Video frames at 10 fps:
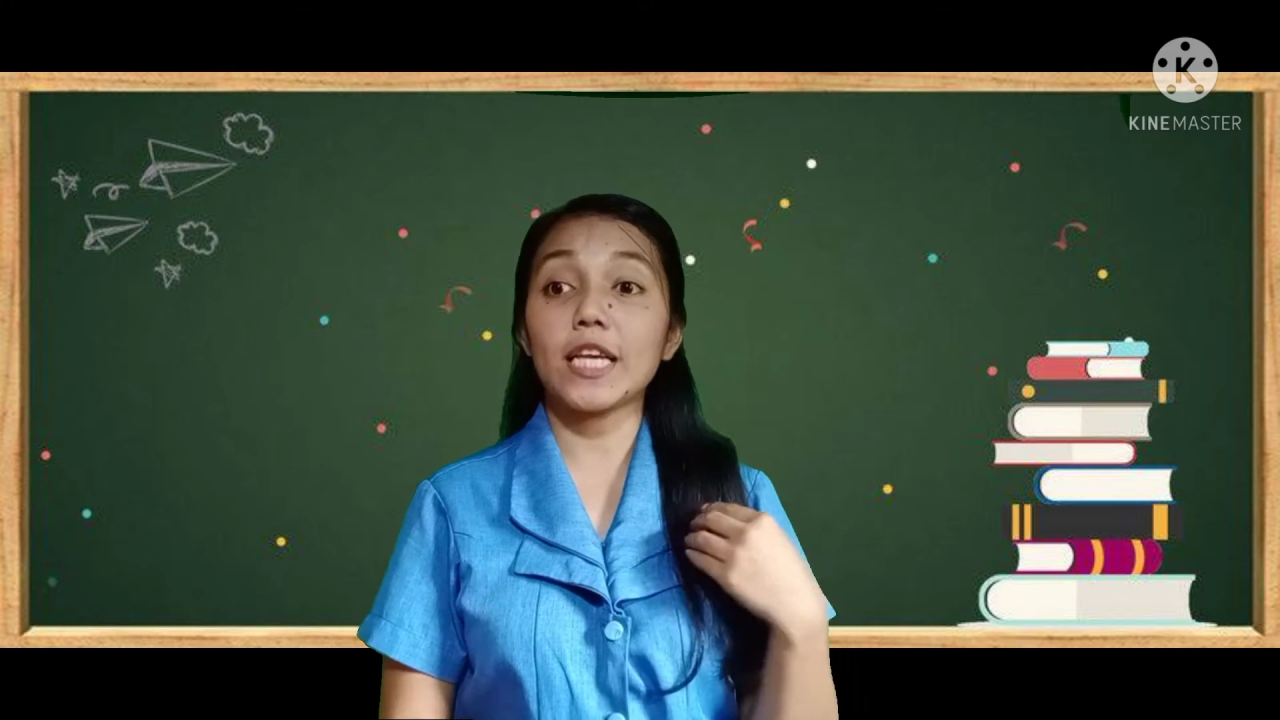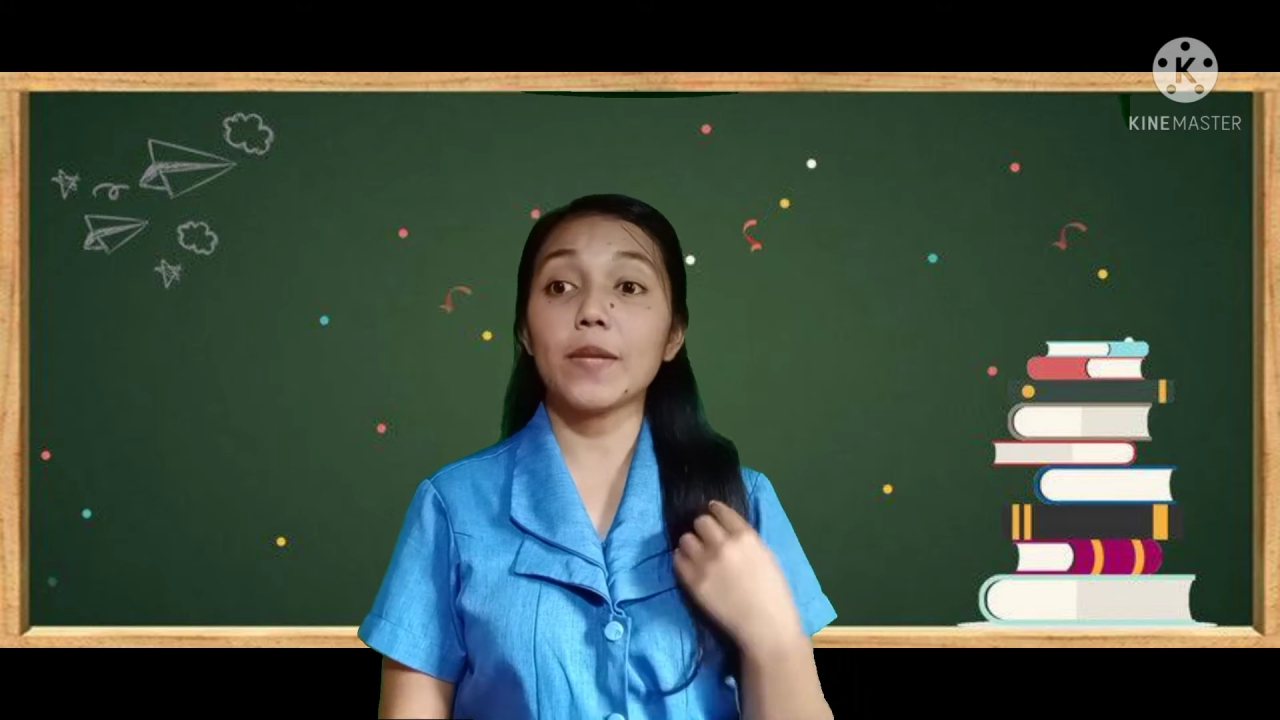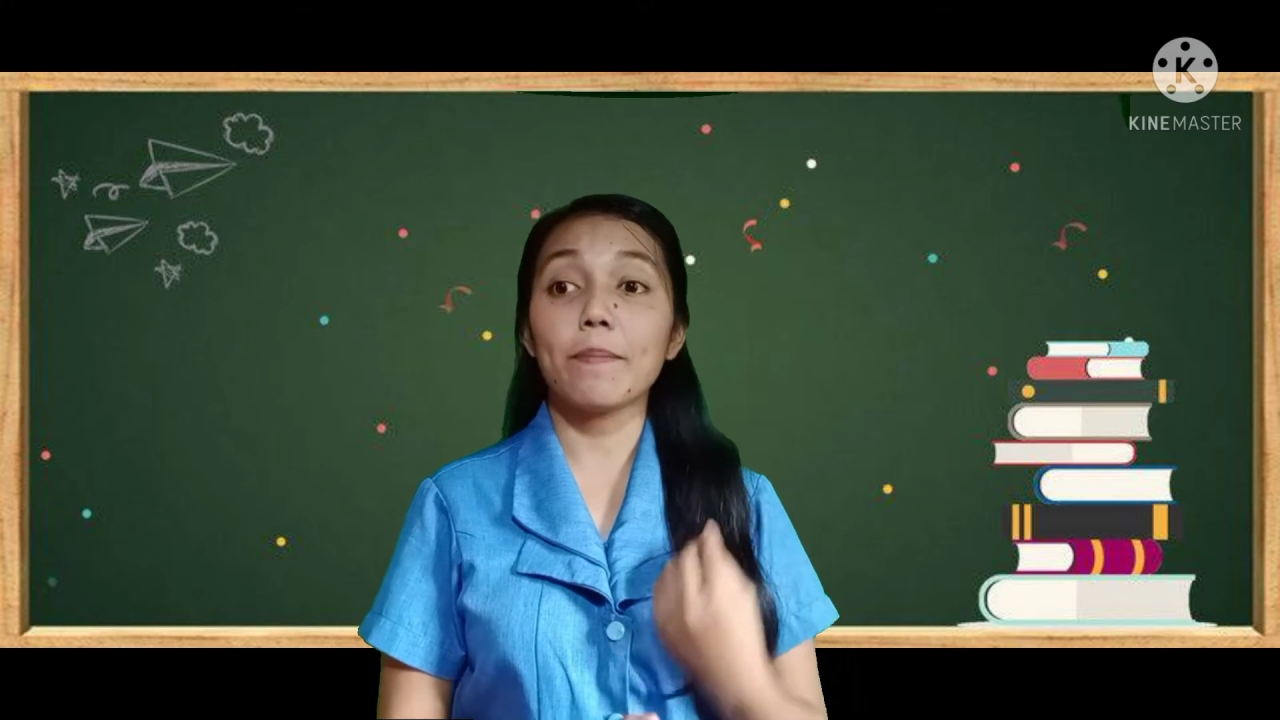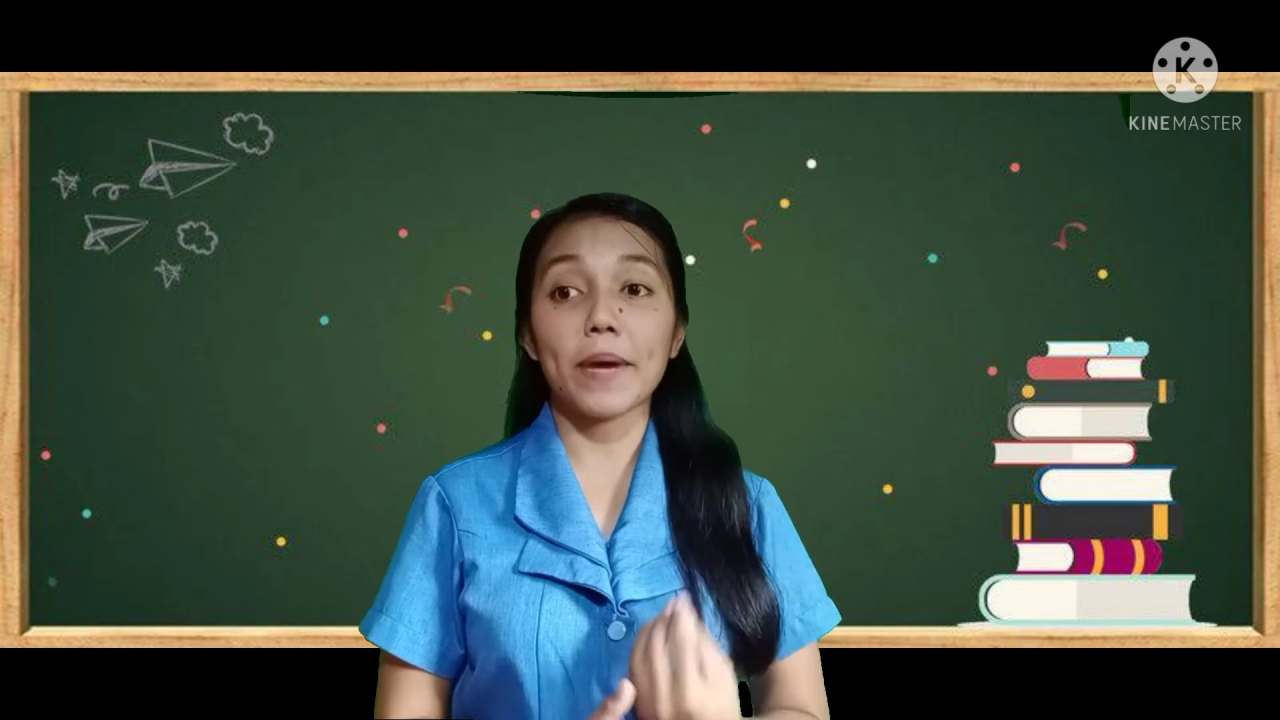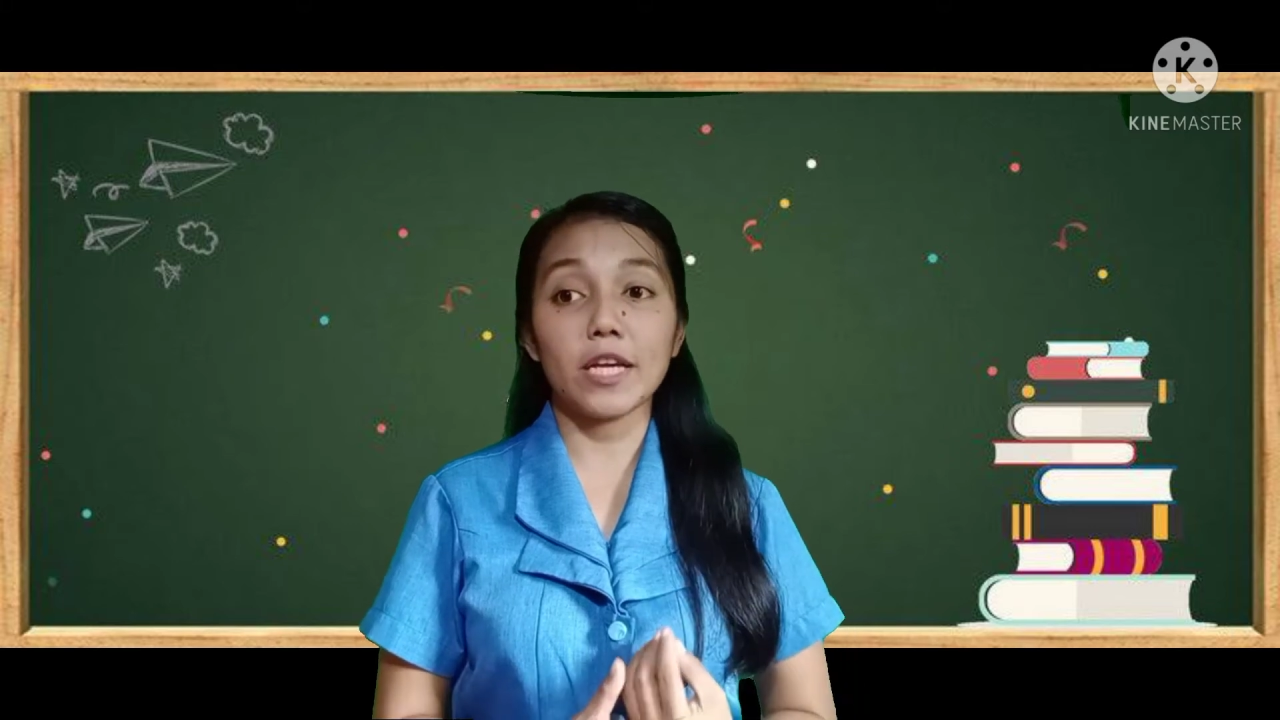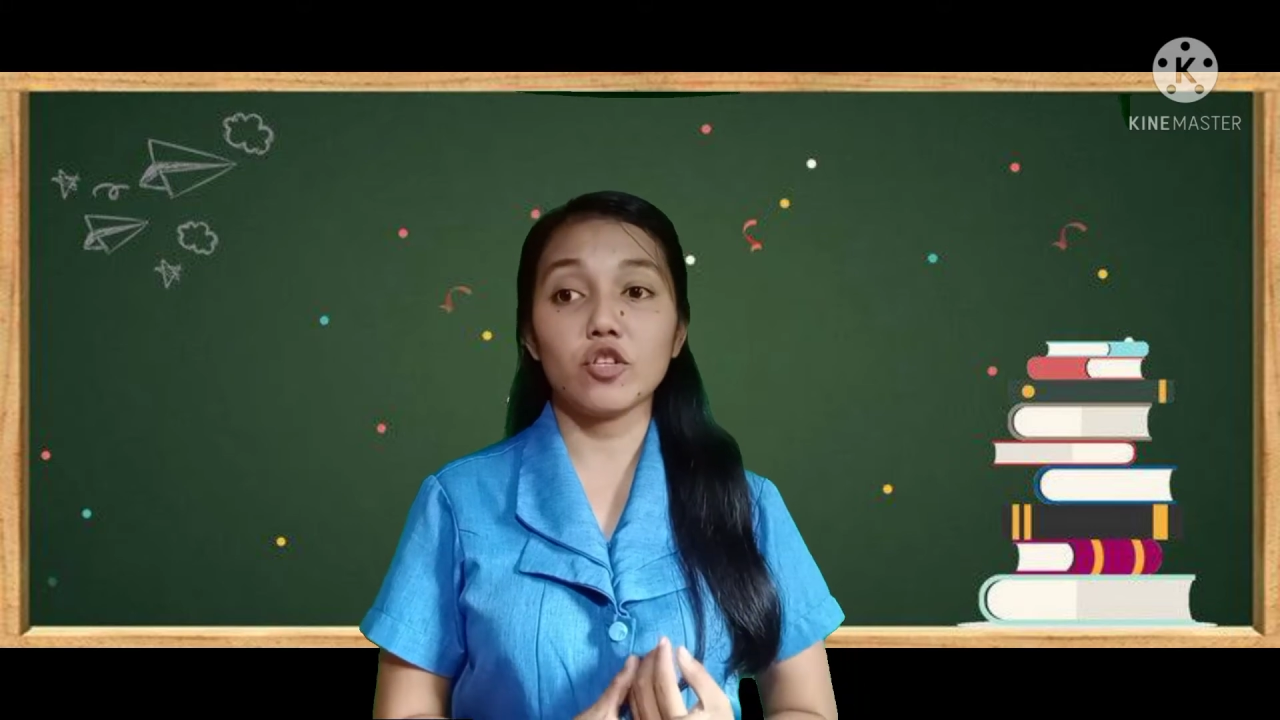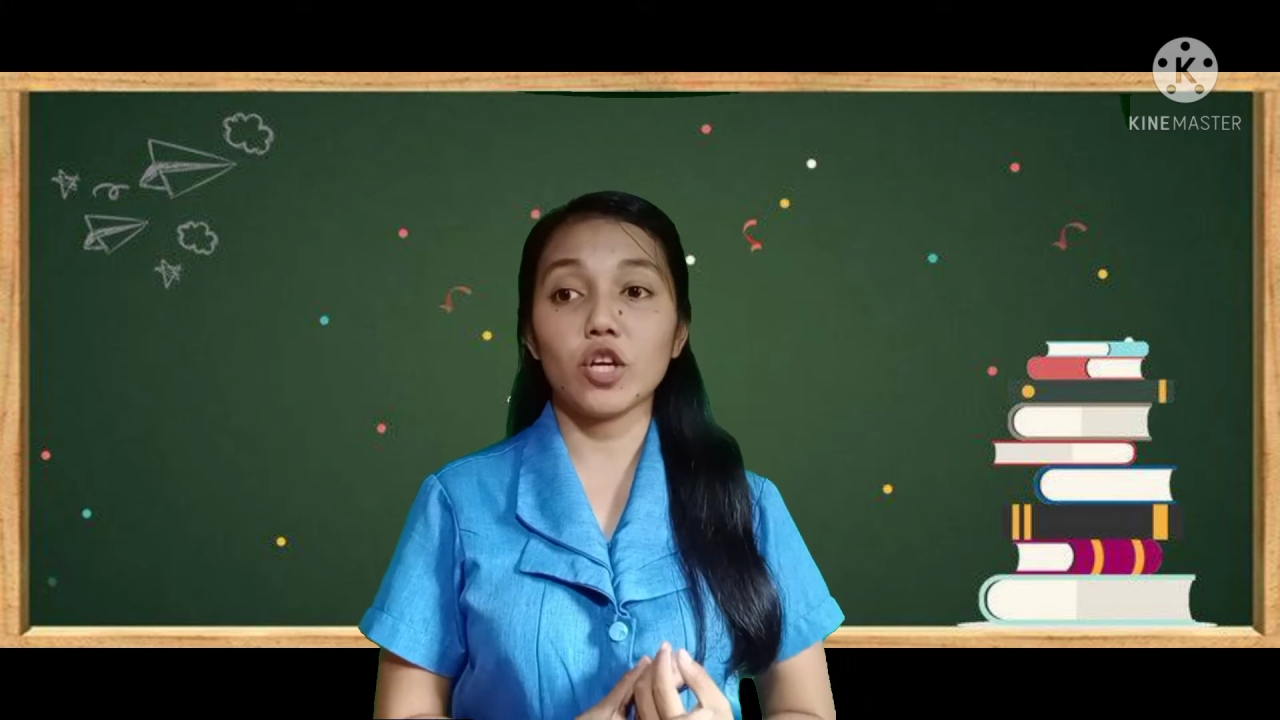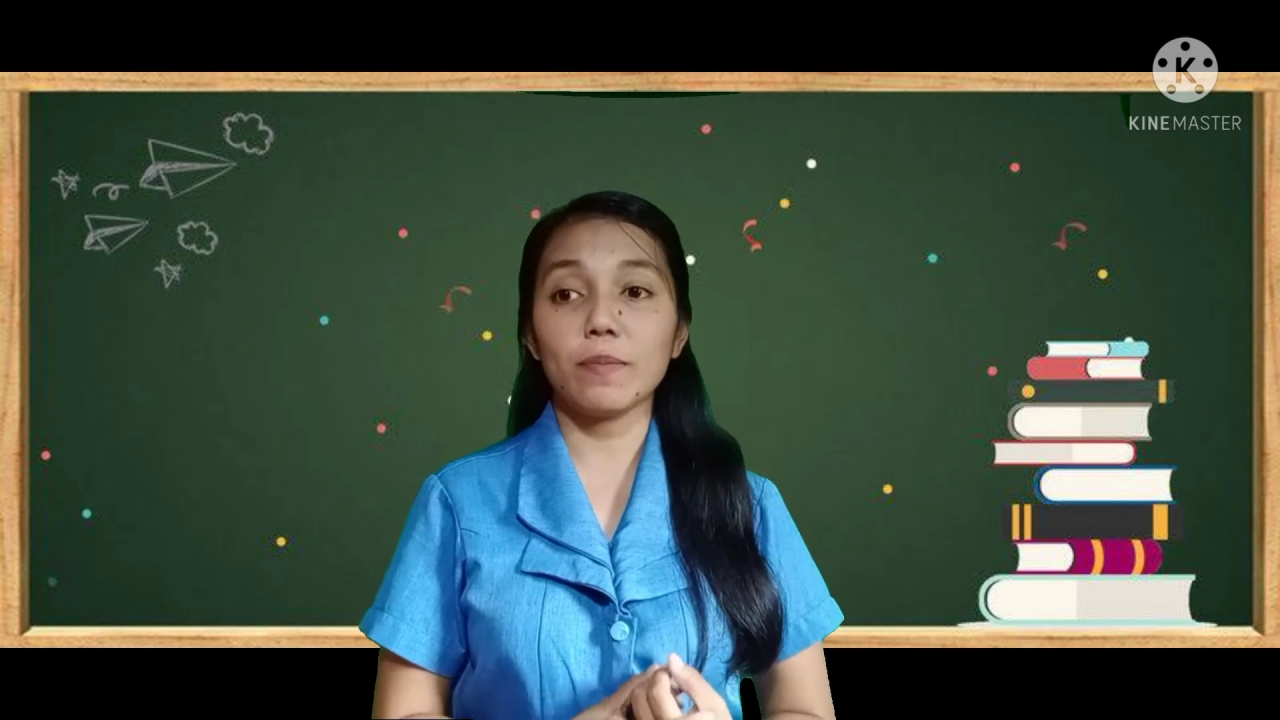in pie chart